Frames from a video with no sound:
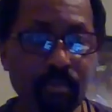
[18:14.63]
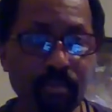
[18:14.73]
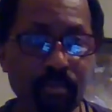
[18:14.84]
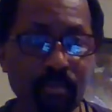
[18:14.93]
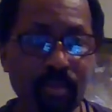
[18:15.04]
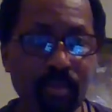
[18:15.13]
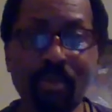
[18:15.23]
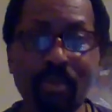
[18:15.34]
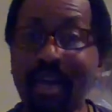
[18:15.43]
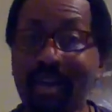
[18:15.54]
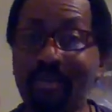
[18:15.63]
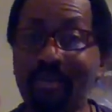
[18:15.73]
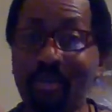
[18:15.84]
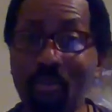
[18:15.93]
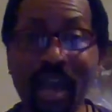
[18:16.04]
But like Randy
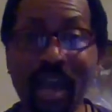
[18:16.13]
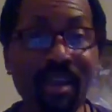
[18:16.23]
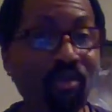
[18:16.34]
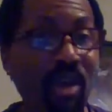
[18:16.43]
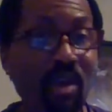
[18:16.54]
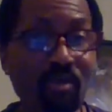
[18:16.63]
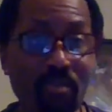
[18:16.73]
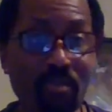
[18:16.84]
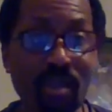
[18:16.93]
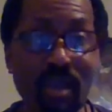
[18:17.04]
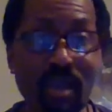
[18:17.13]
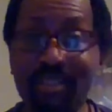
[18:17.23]
agreed with me, and several people